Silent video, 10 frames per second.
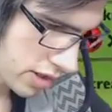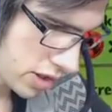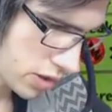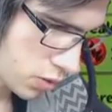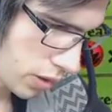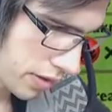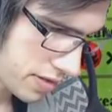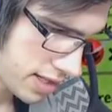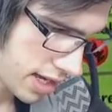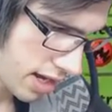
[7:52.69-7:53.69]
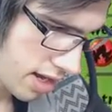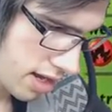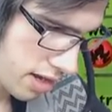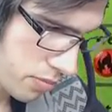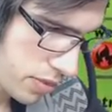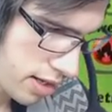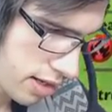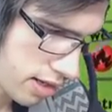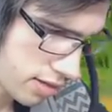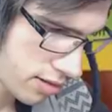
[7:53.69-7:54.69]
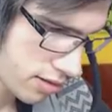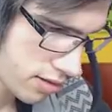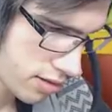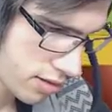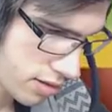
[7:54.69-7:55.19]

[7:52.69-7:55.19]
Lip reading: We got Swift Sting and Pierce.